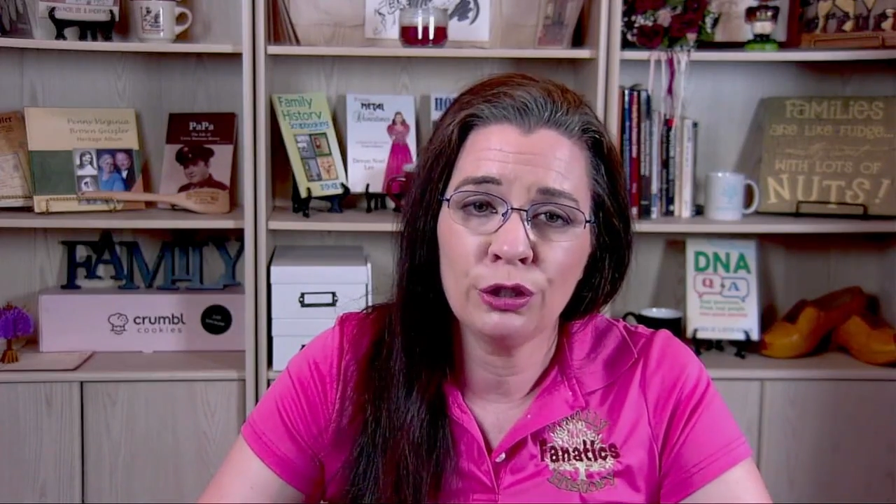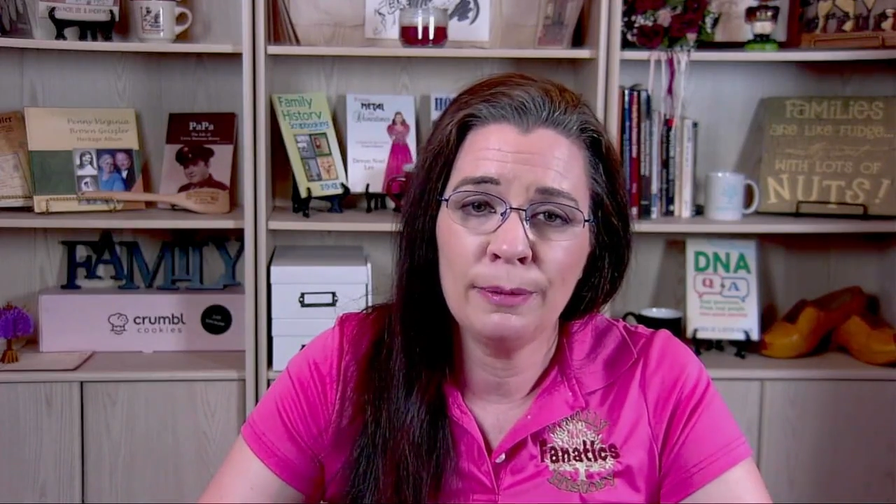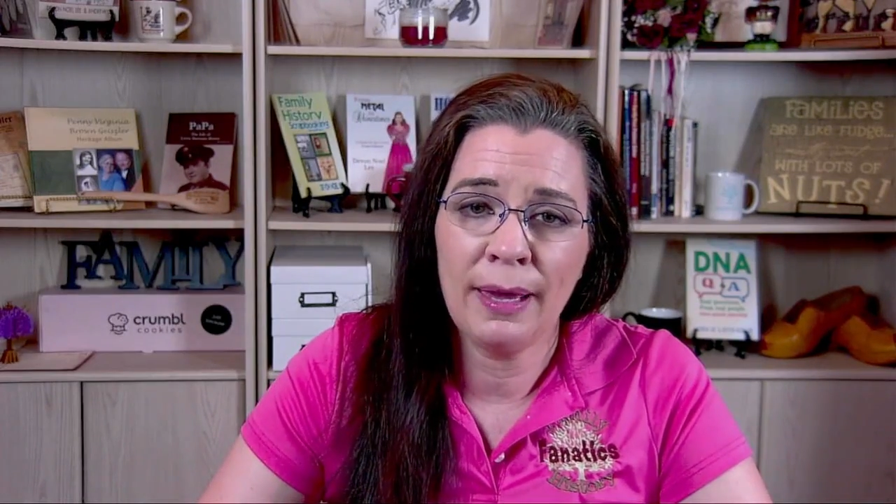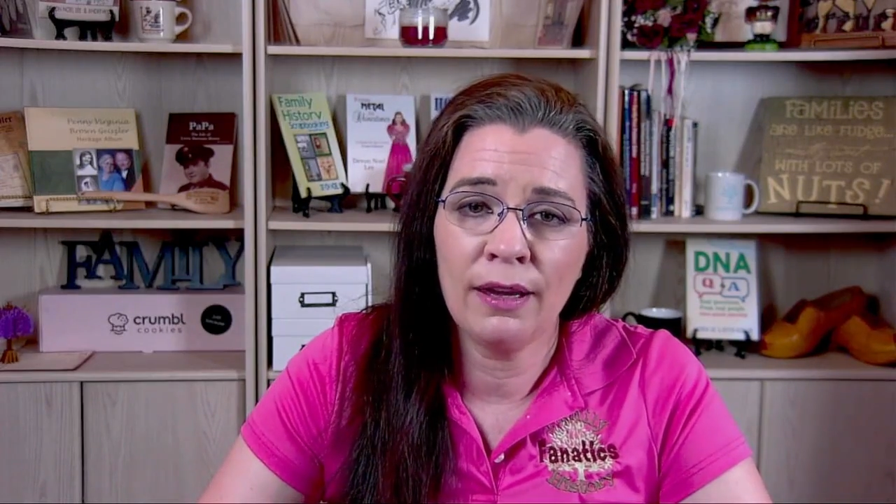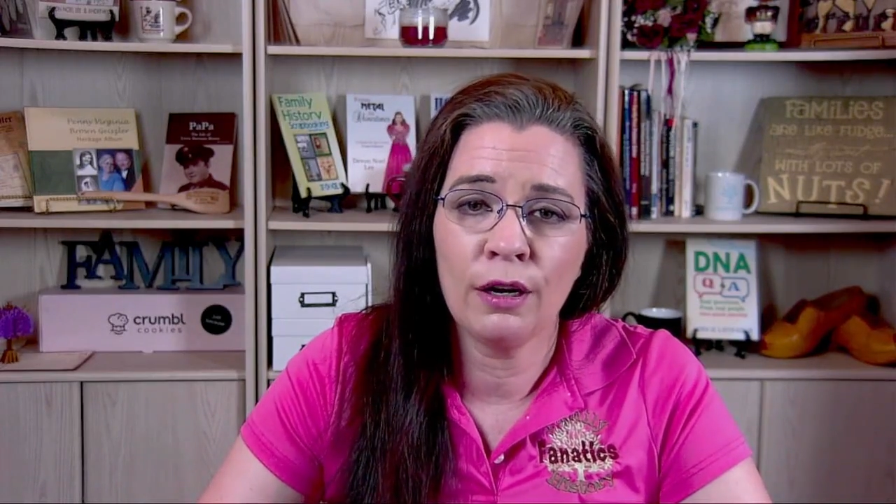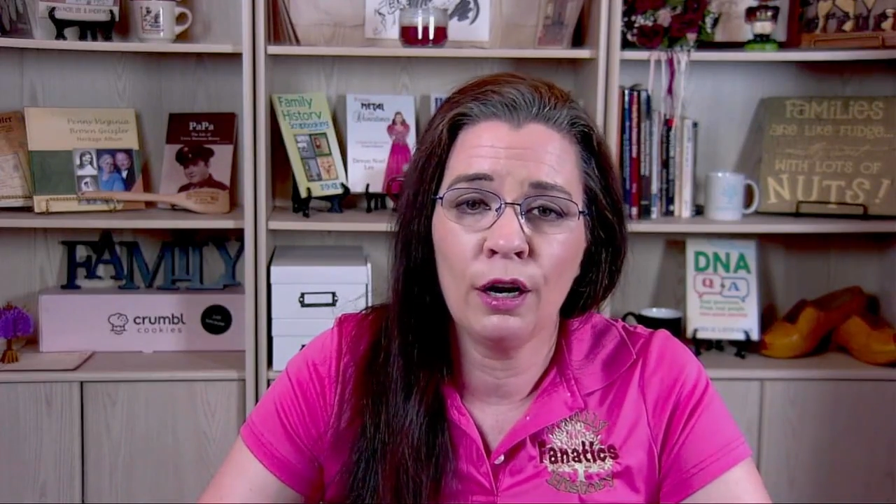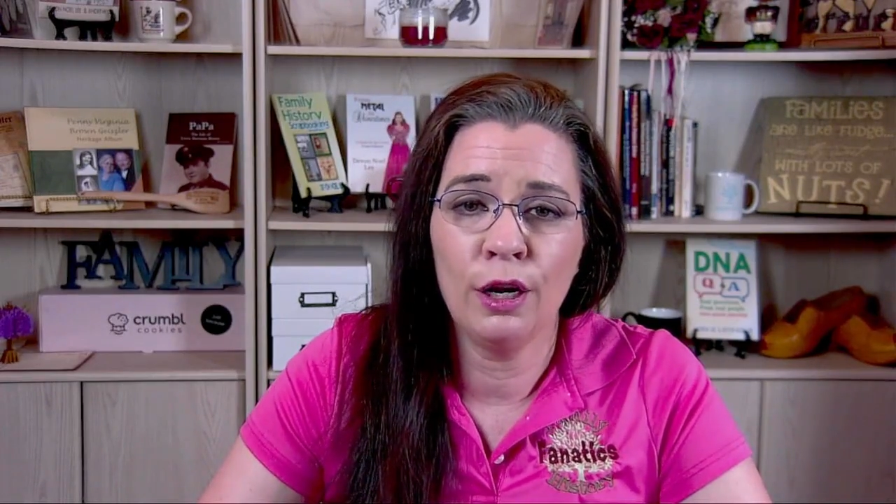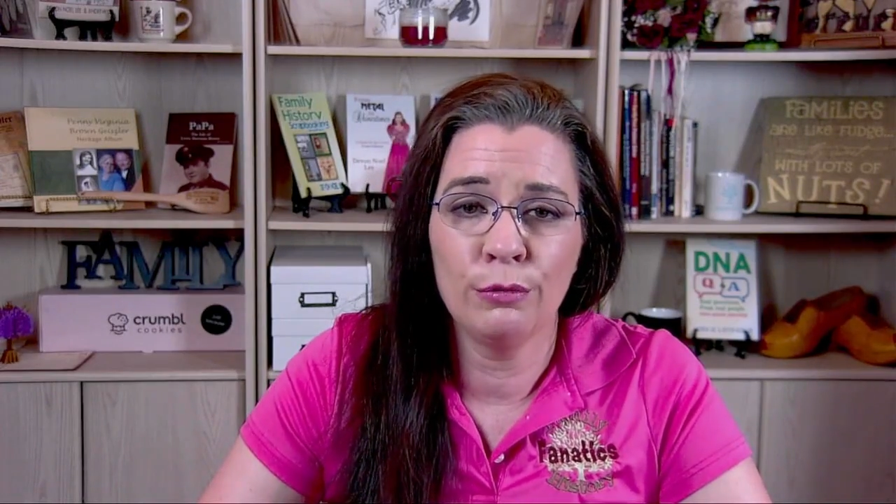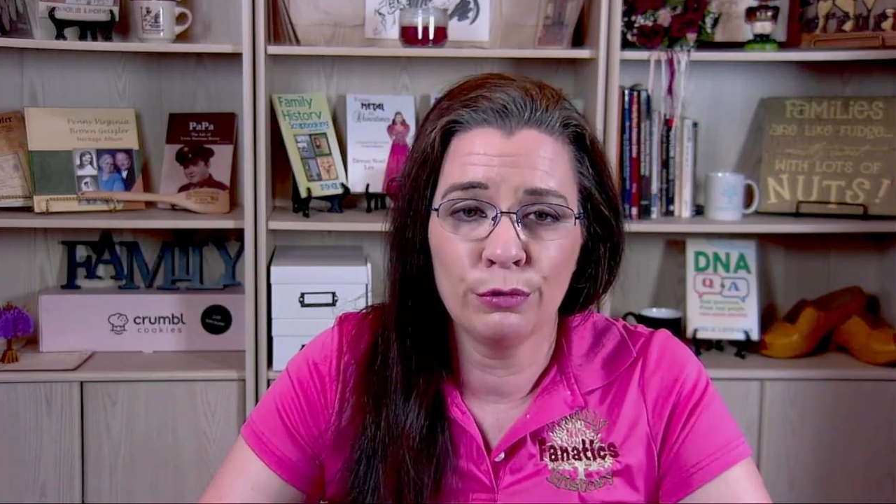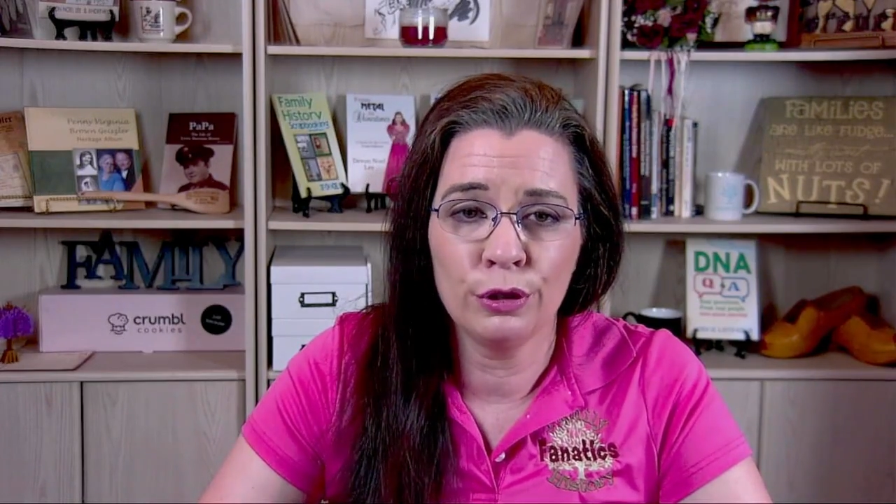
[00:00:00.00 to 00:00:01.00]
Tree Maker
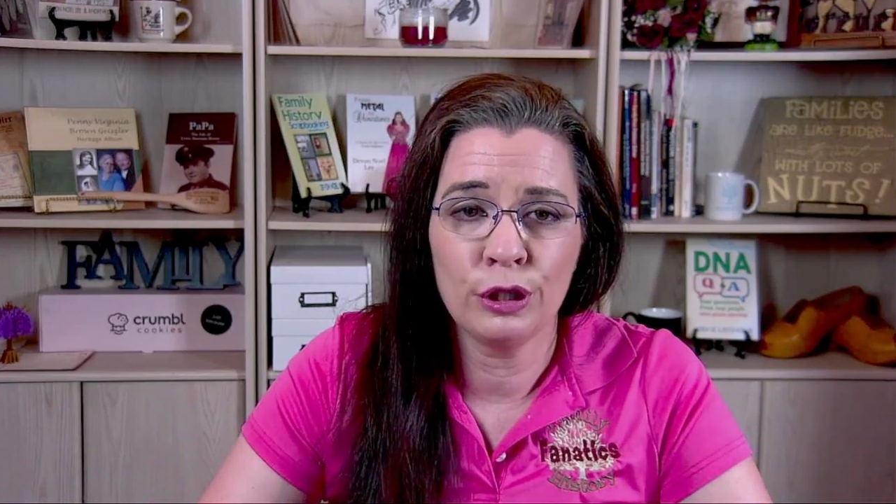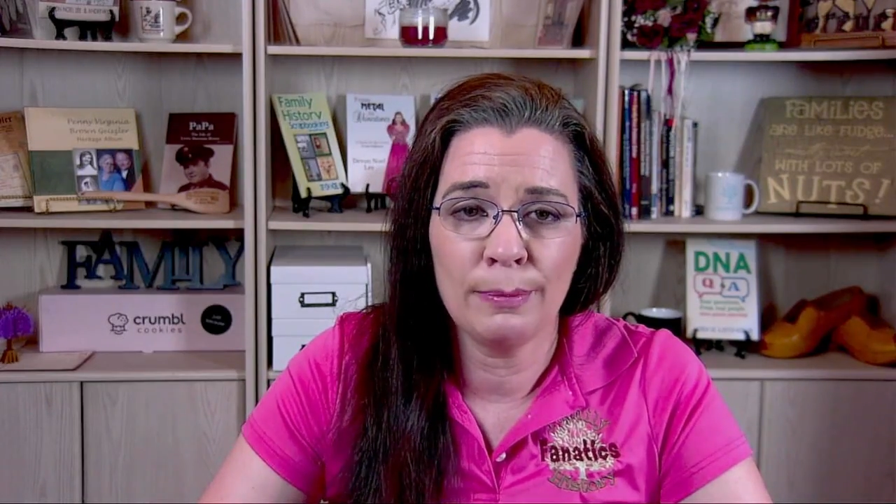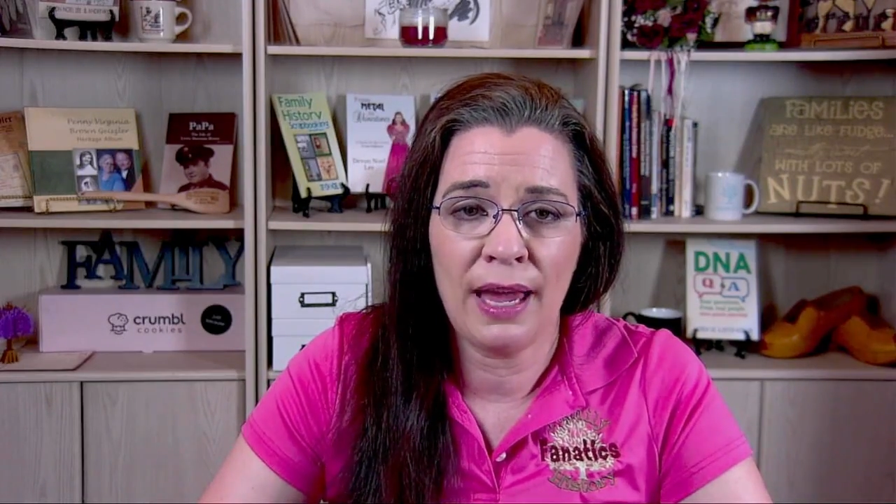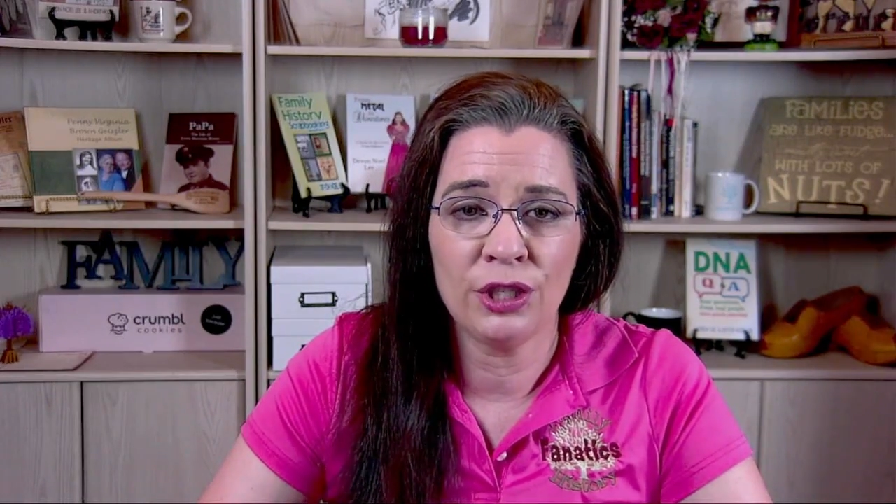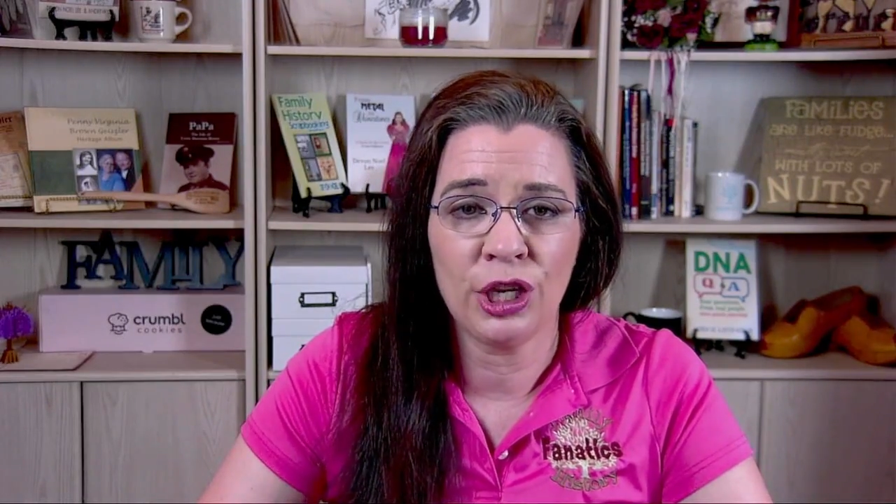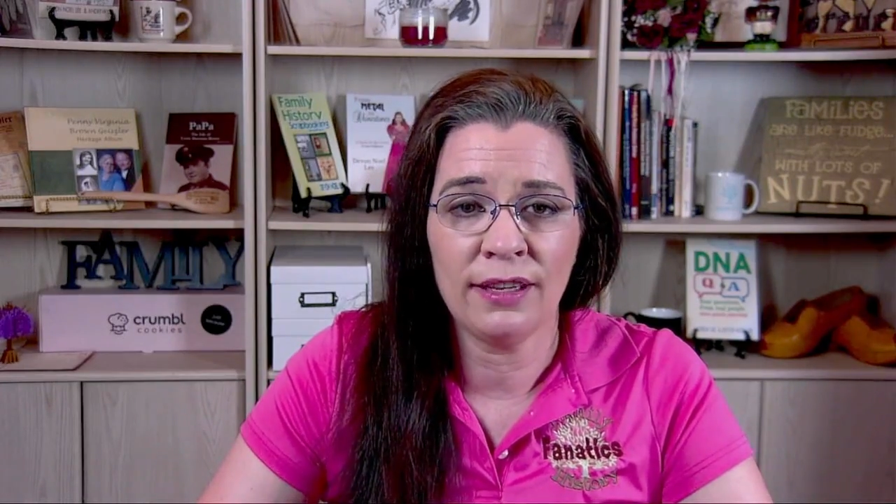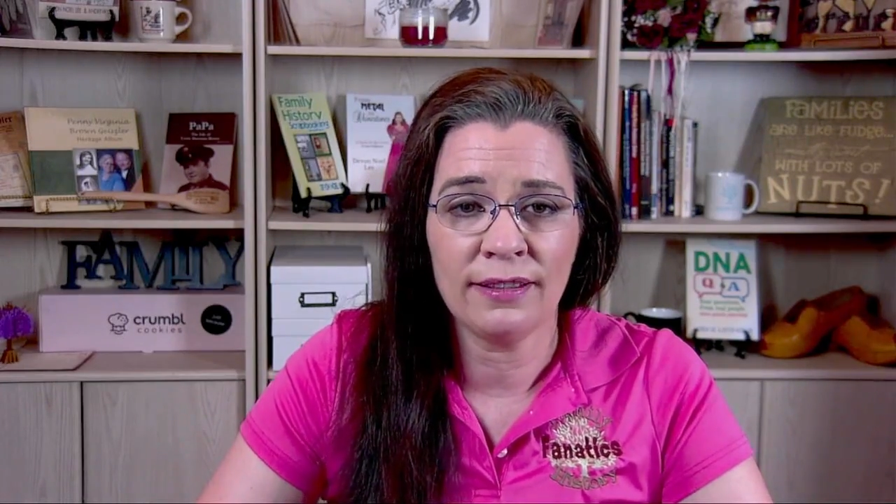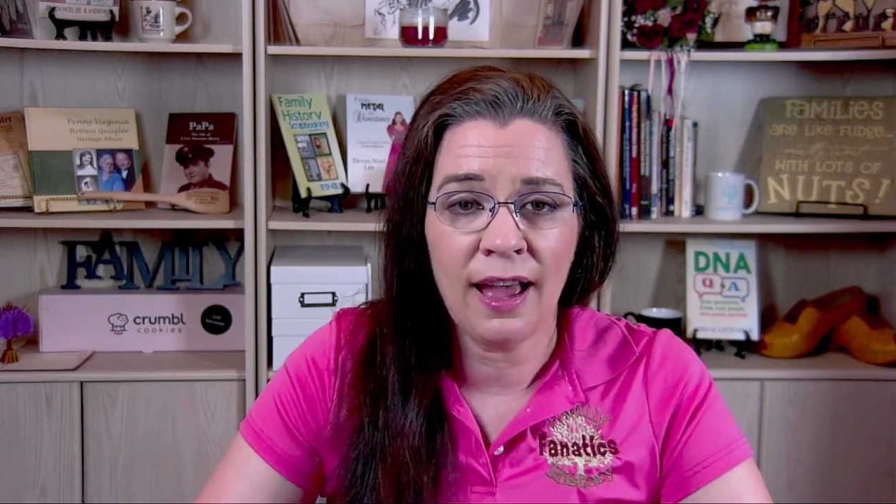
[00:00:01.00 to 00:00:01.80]
and Roots Magic,